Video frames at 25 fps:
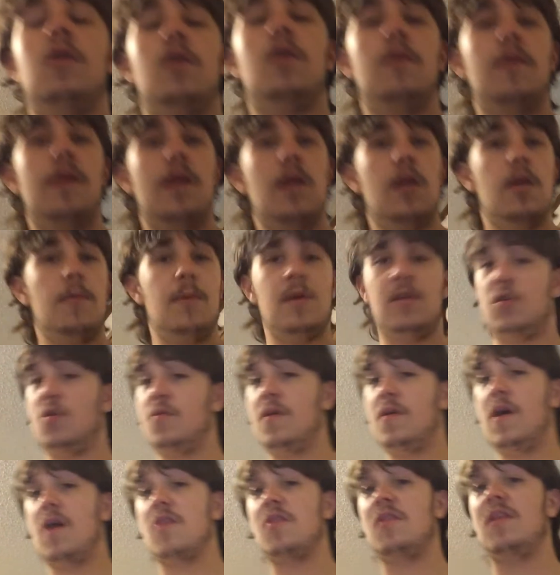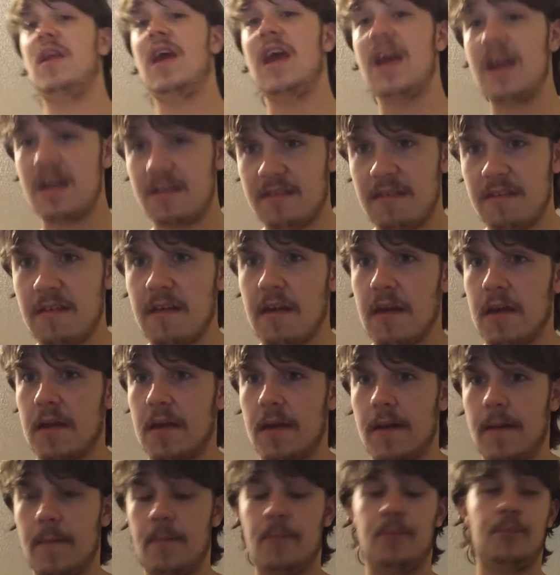well, it'll be
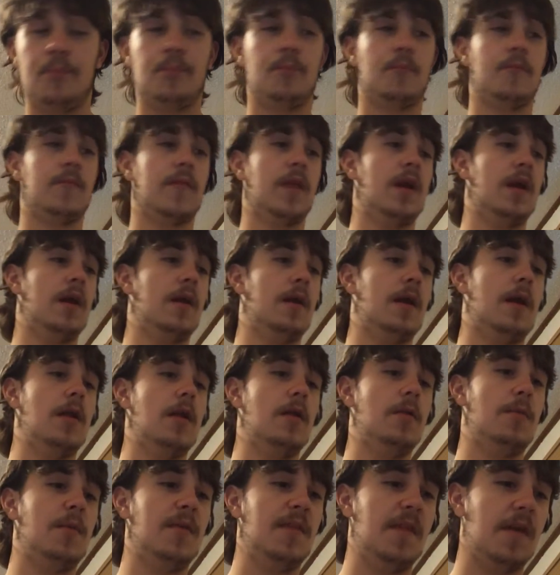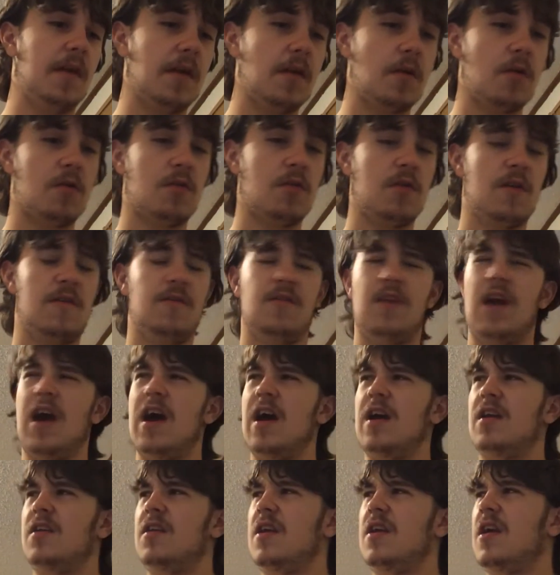2018, and you'll be thinking to yourself,
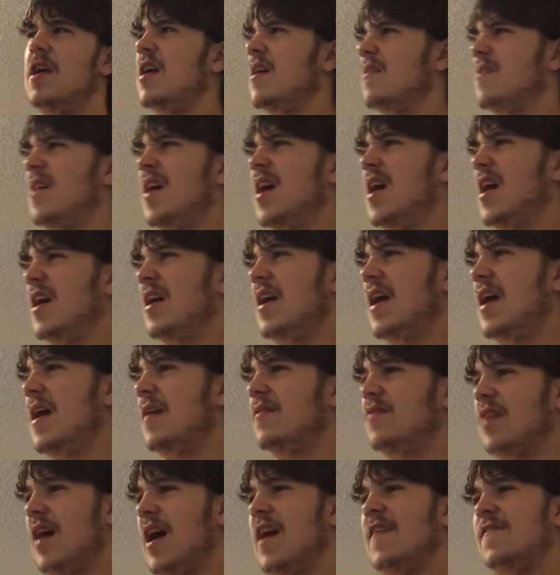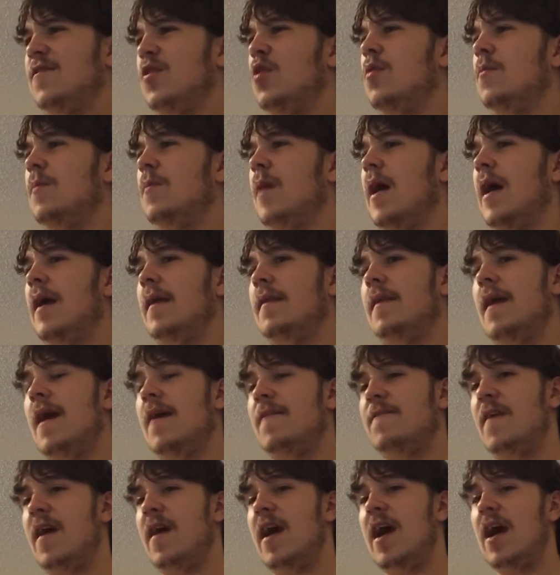"God damn." yeah, time flew by
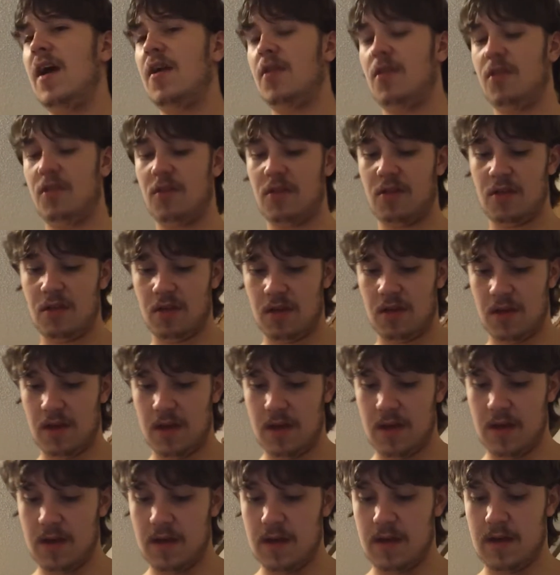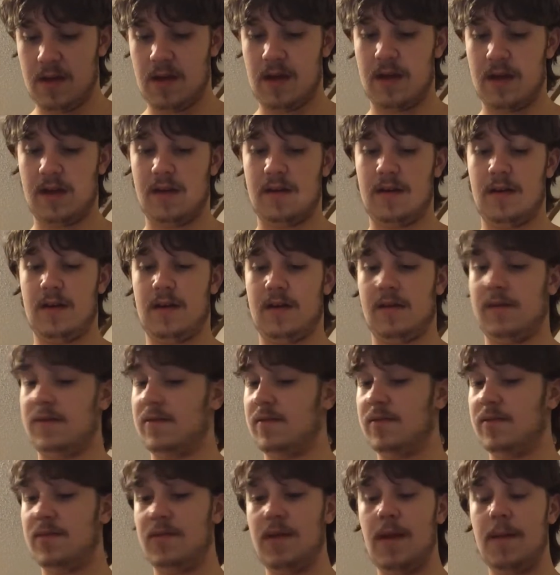that fast. And uh,
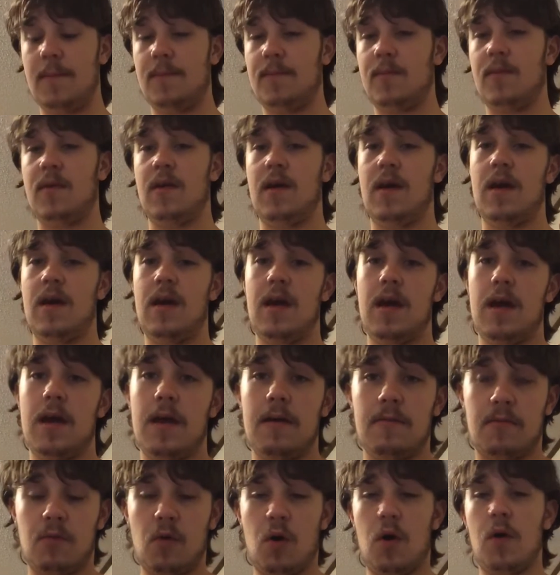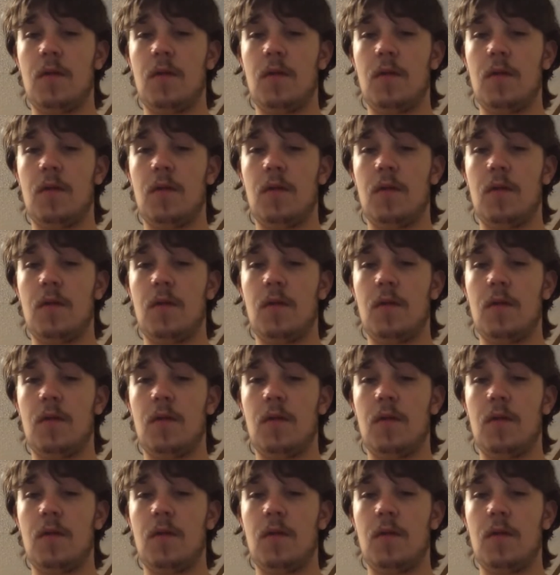yep. So